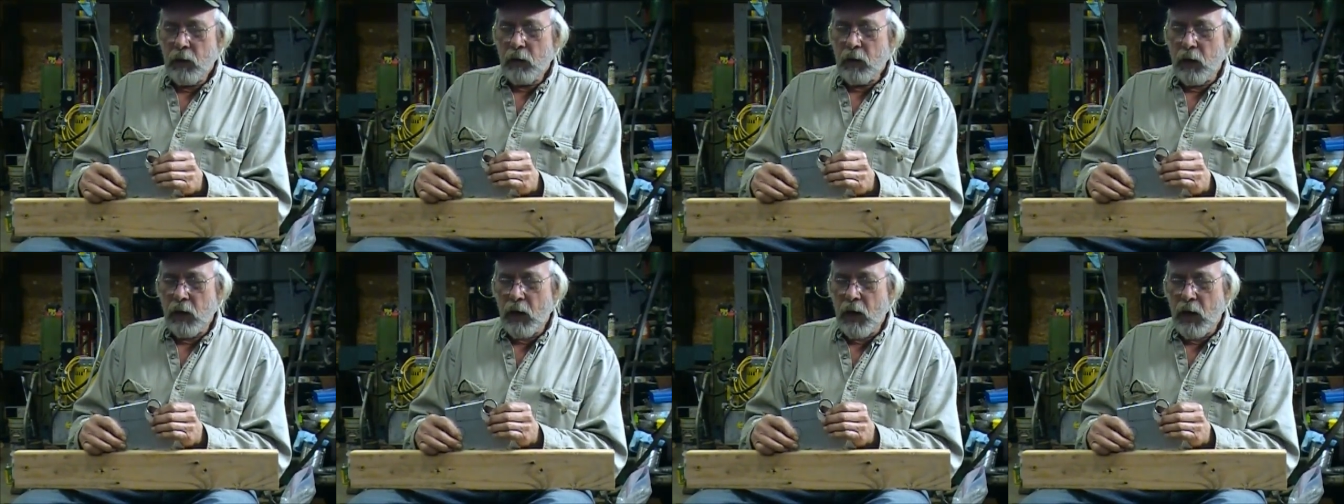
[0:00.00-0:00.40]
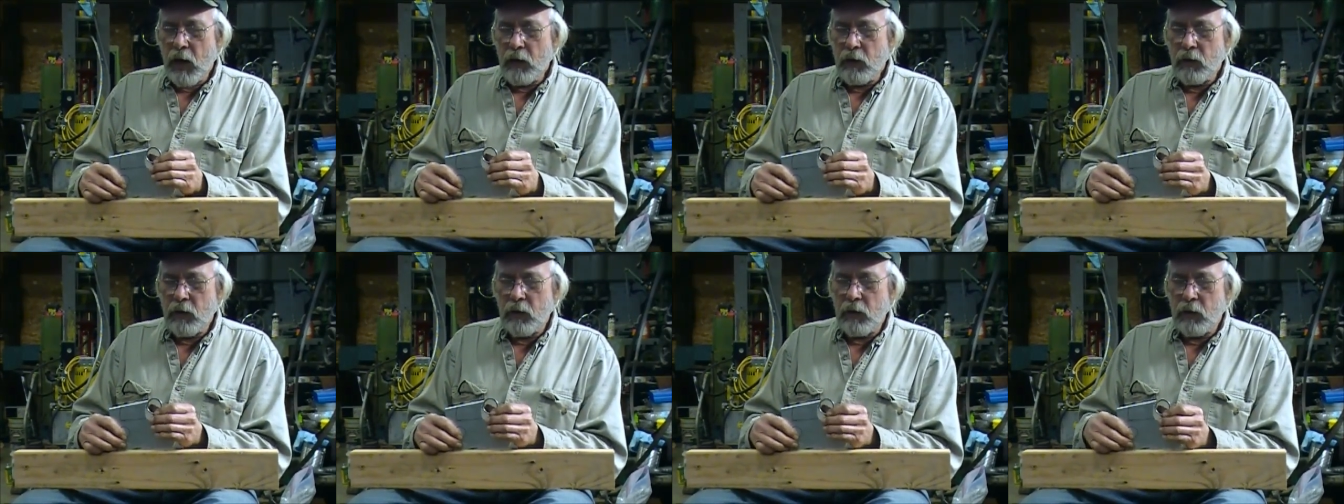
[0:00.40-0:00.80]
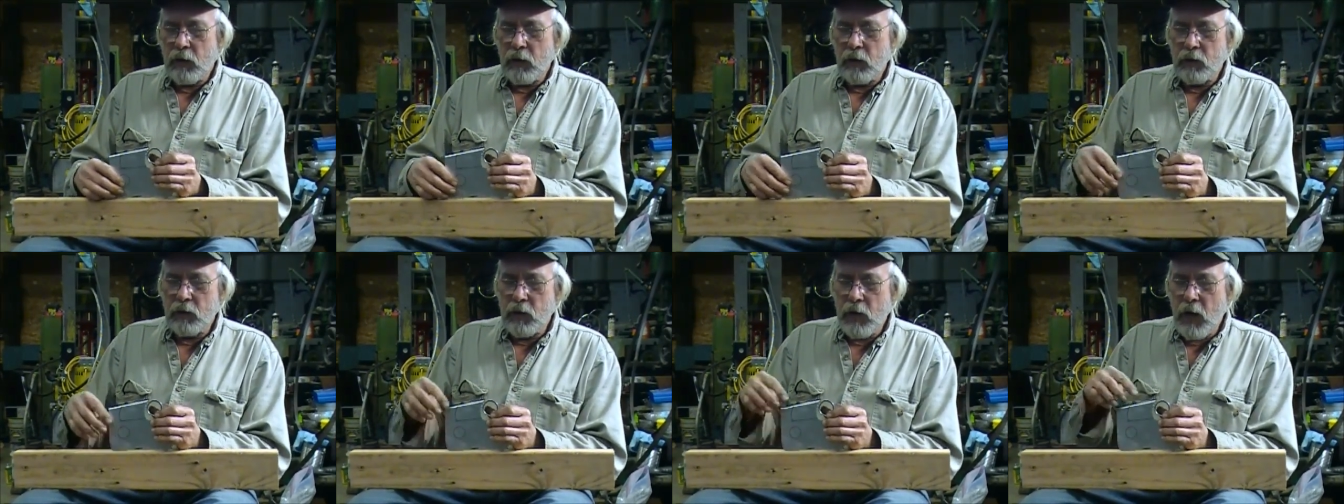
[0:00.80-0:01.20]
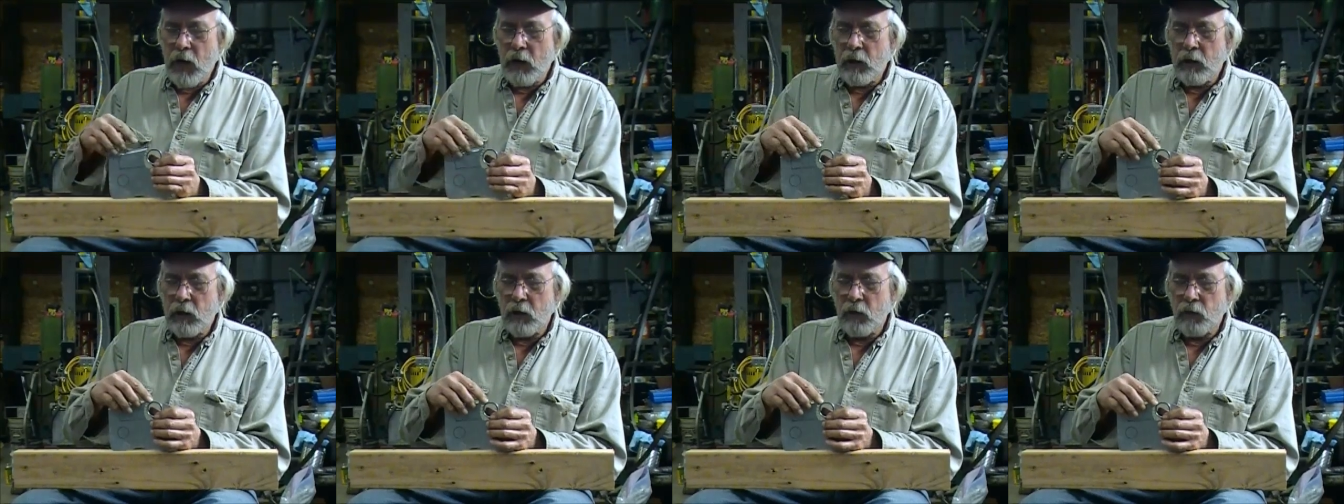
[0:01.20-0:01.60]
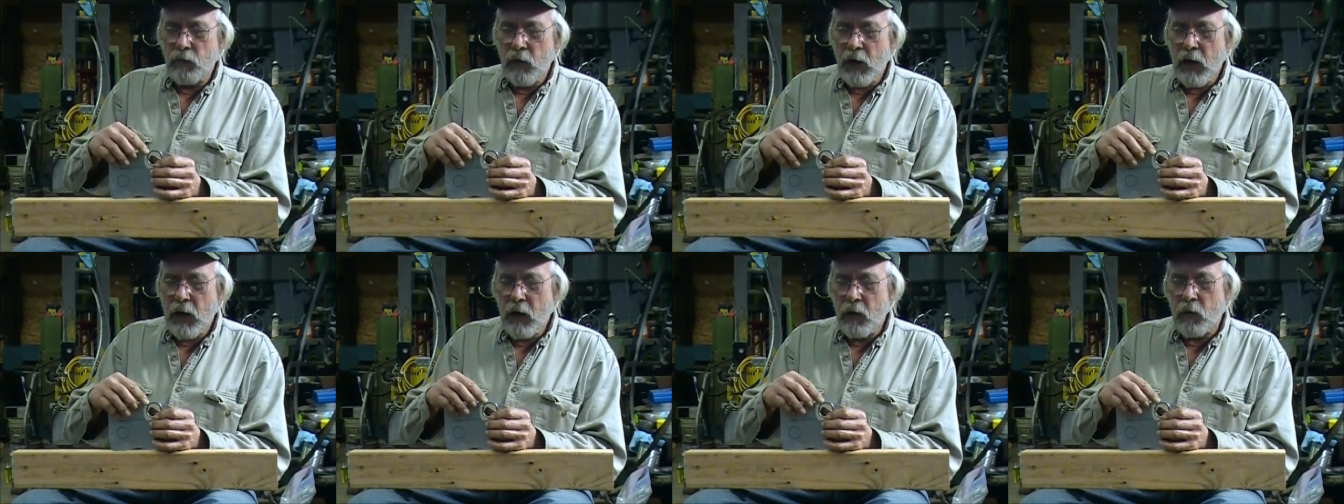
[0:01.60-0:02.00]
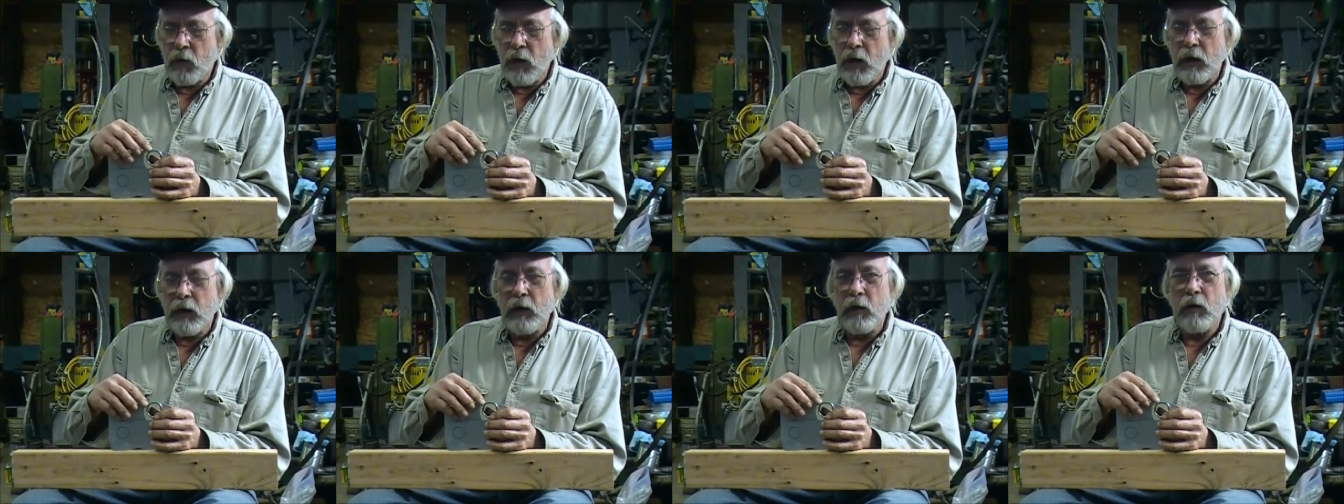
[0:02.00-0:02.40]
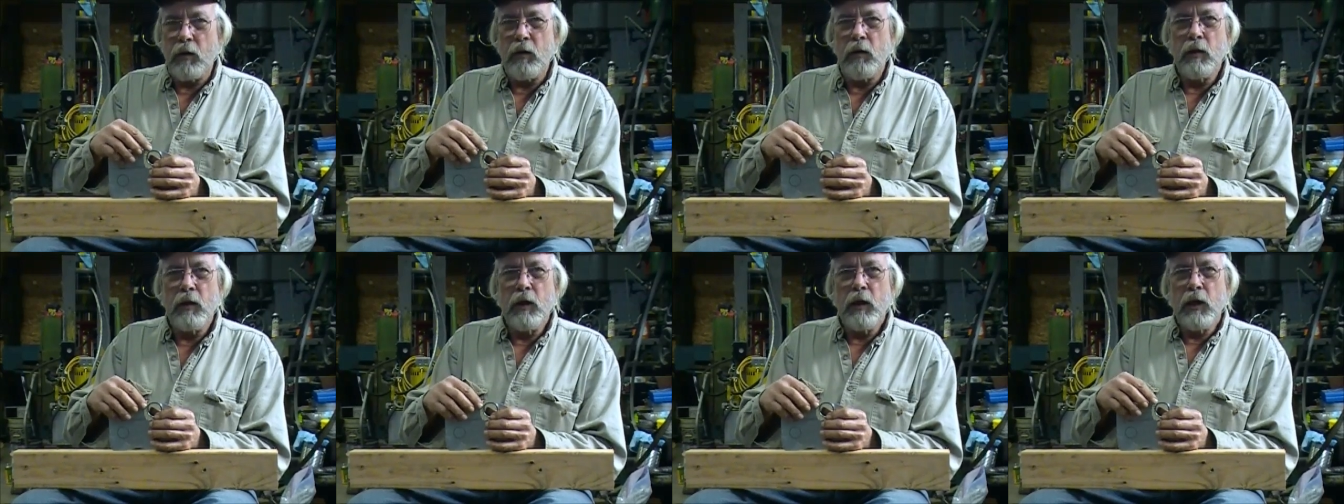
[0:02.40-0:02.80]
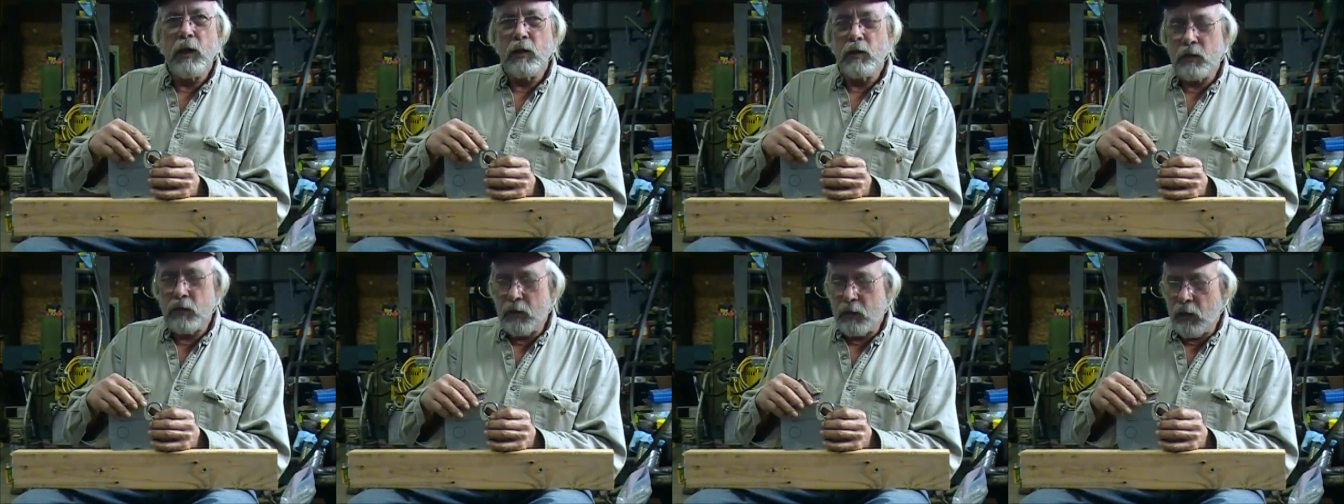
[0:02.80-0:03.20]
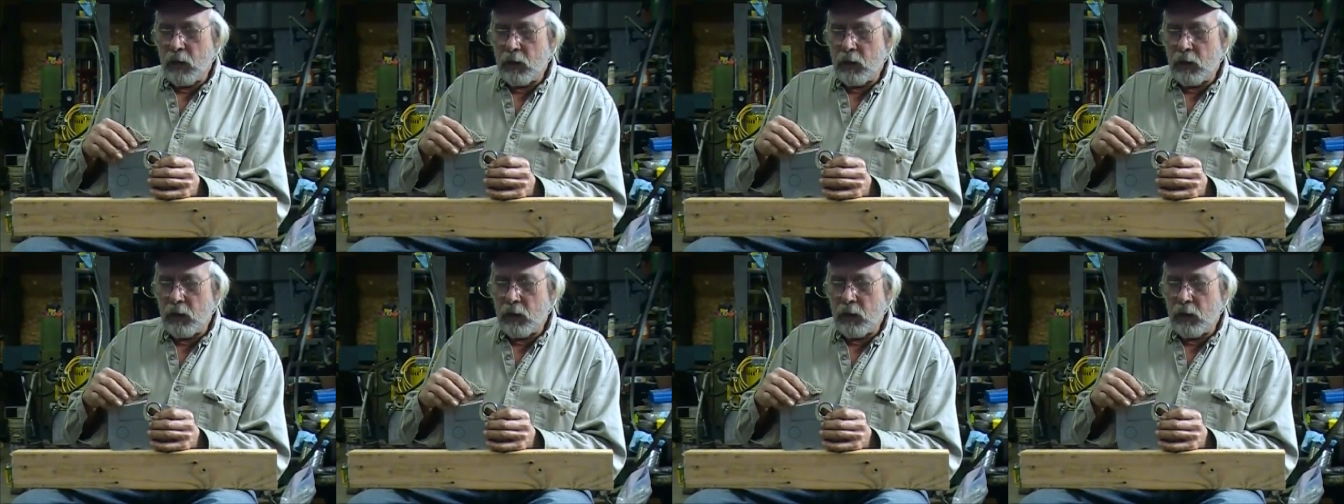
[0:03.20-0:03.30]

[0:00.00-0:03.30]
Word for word: The height, the side of this file right here is,